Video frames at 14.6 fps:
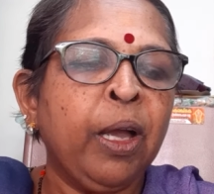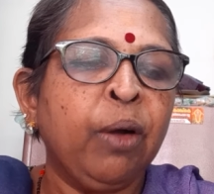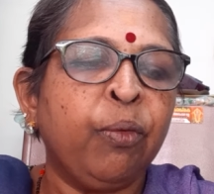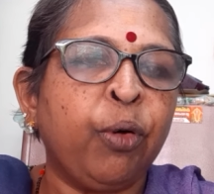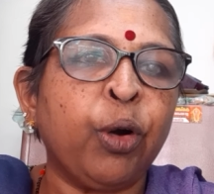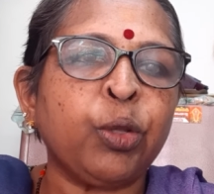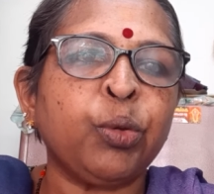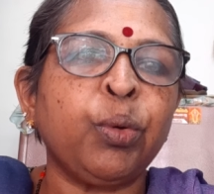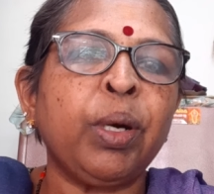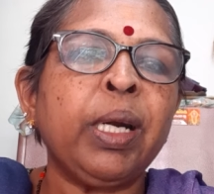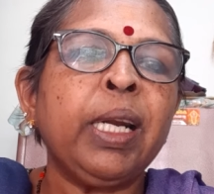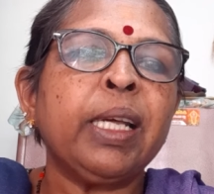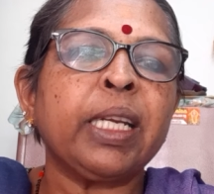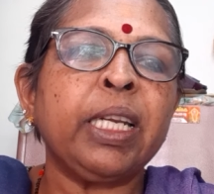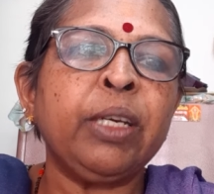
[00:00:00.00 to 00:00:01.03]
Fourth one,
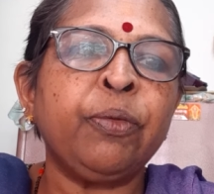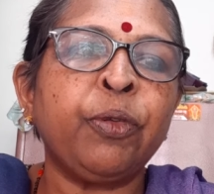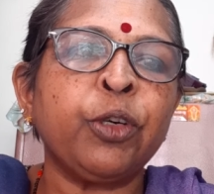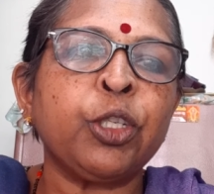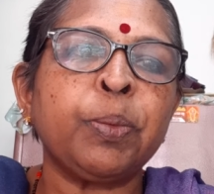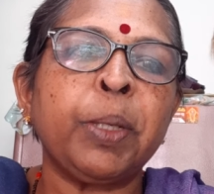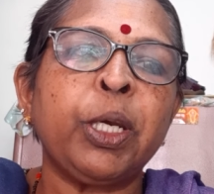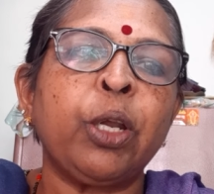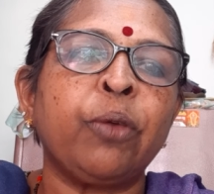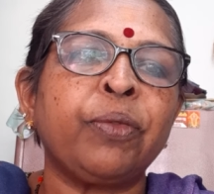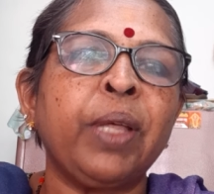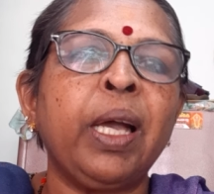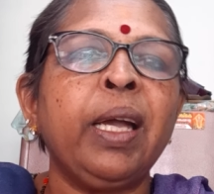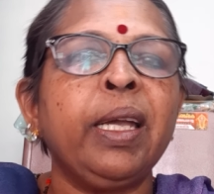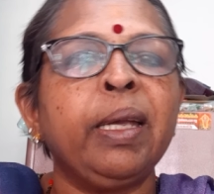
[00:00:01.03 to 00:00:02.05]
reinforcement of
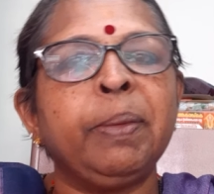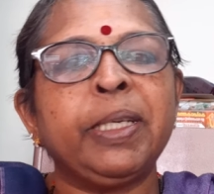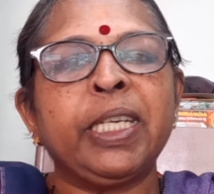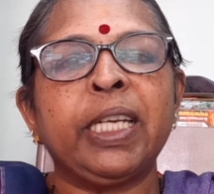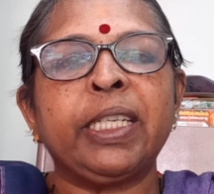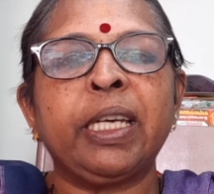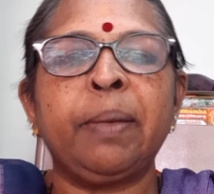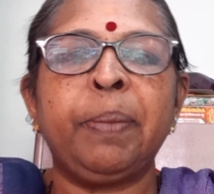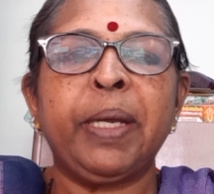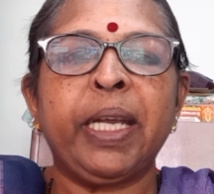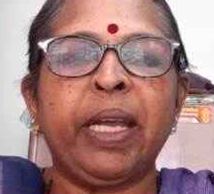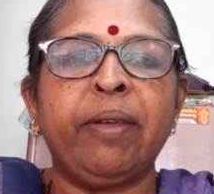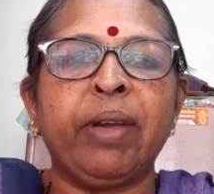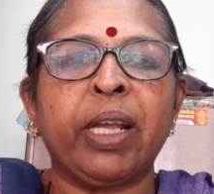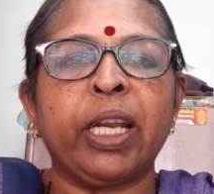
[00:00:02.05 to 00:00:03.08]
the imitated
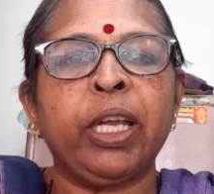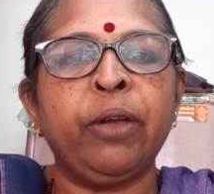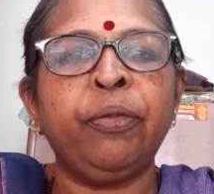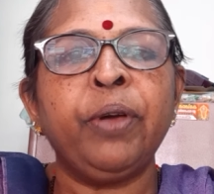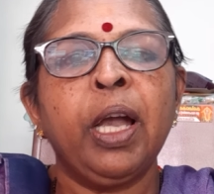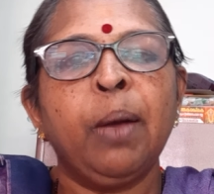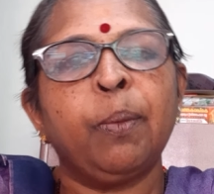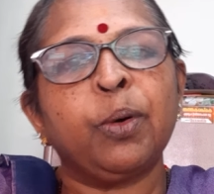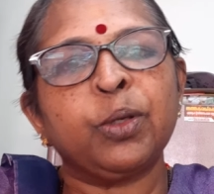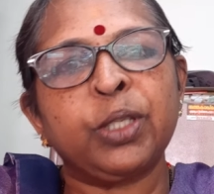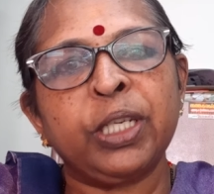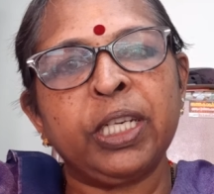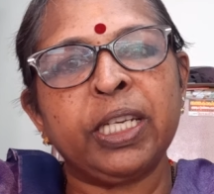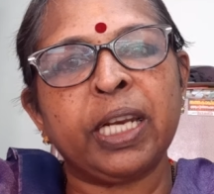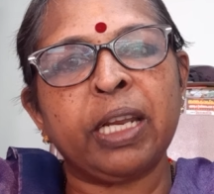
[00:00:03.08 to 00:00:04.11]
behavior. If
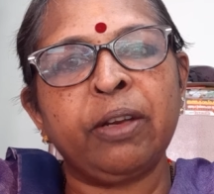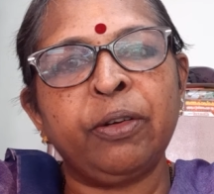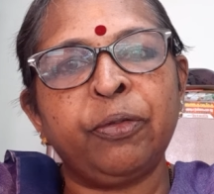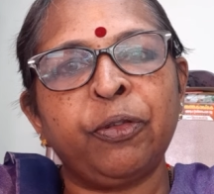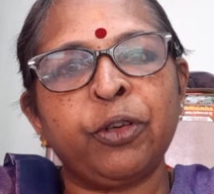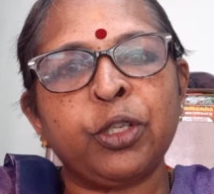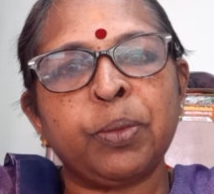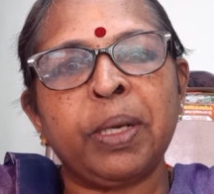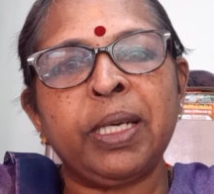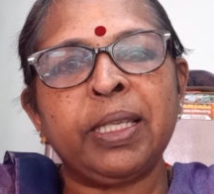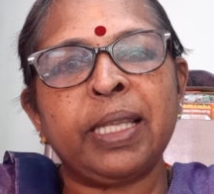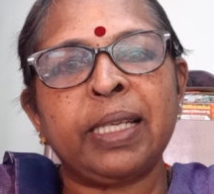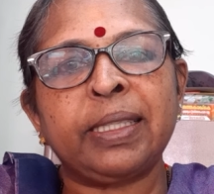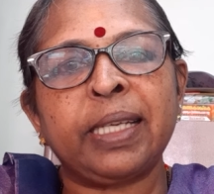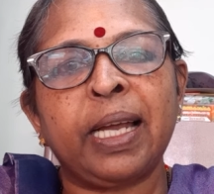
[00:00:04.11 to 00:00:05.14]
positive reinforcement
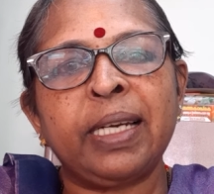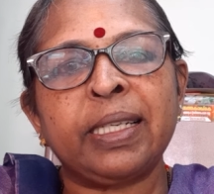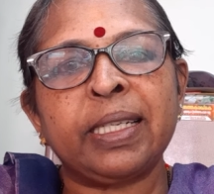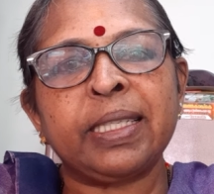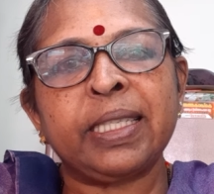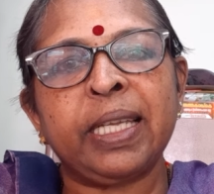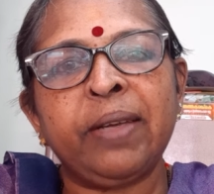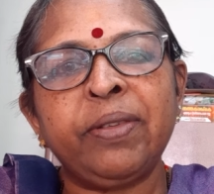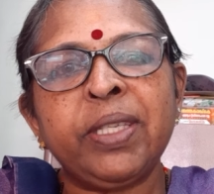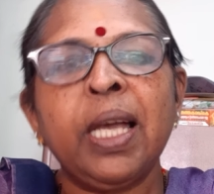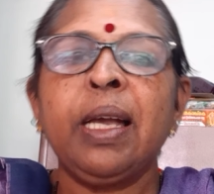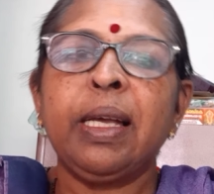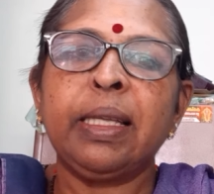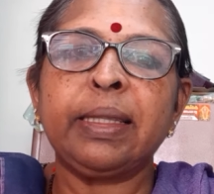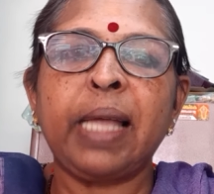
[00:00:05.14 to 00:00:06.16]
the child receives,
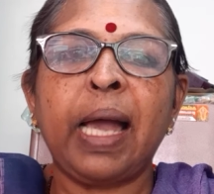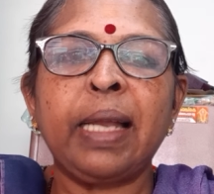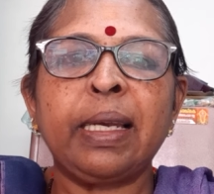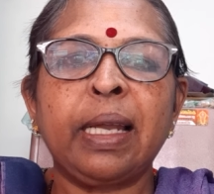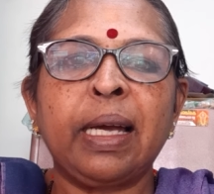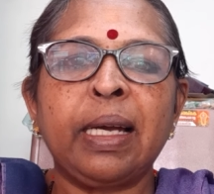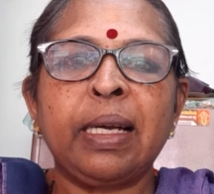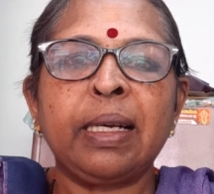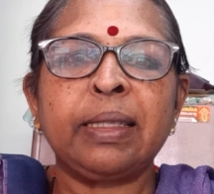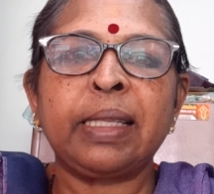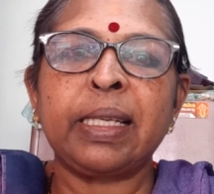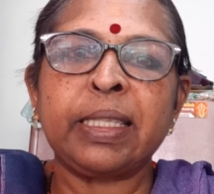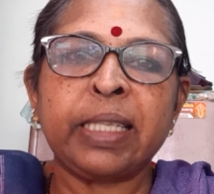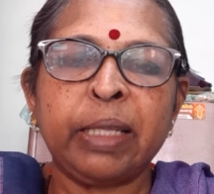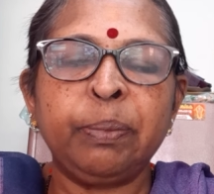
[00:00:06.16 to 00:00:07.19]
that
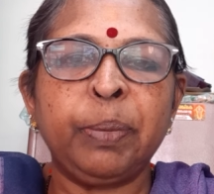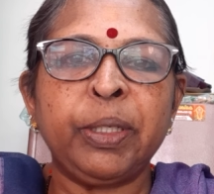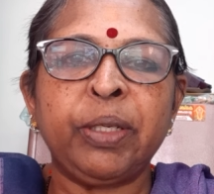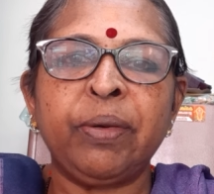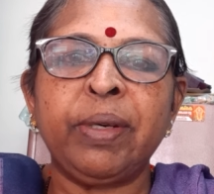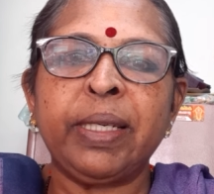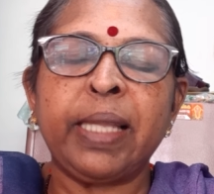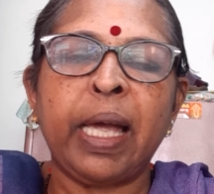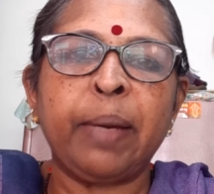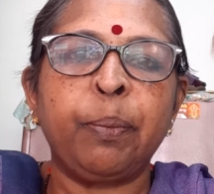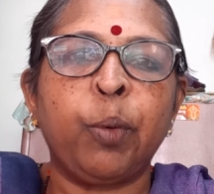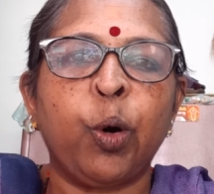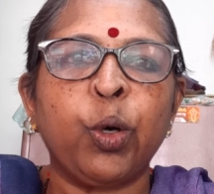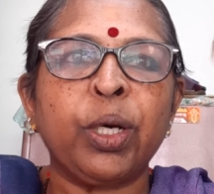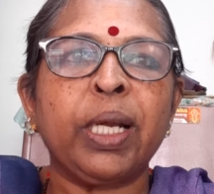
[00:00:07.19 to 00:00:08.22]
the strength between that
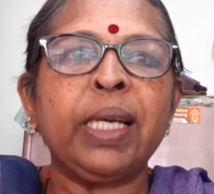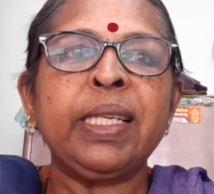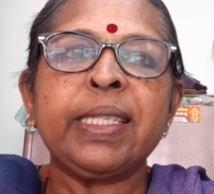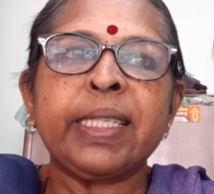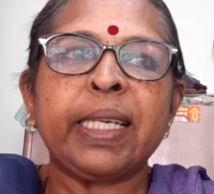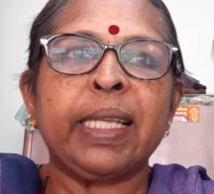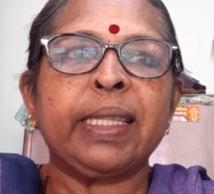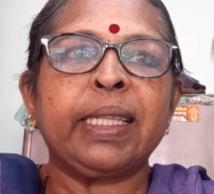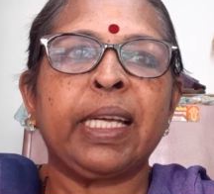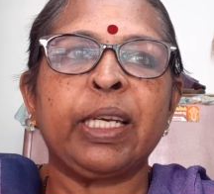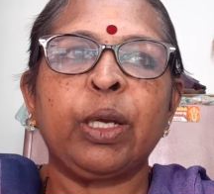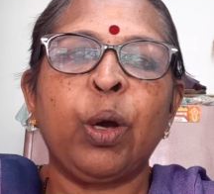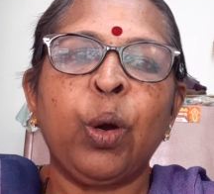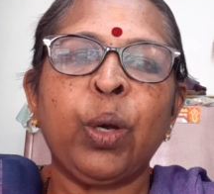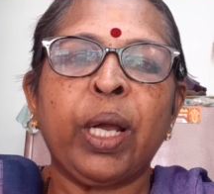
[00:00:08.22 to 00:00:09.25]
bond gets
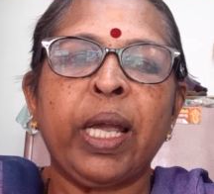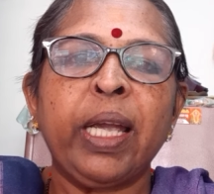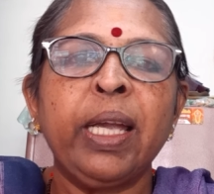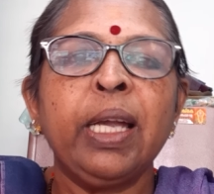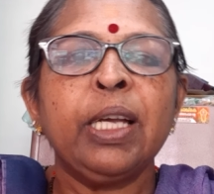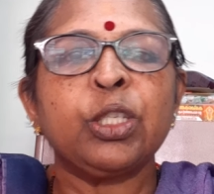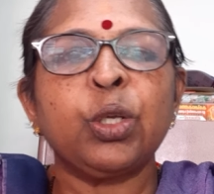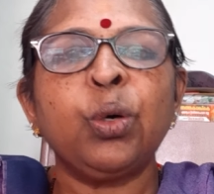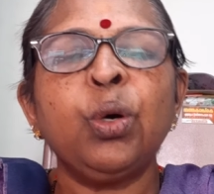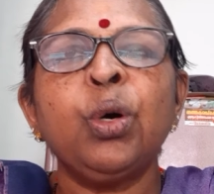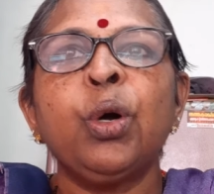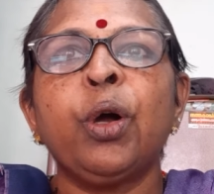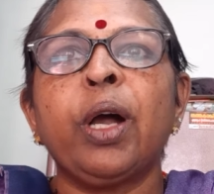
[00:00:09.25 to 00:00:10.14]
strengthened. Okay, so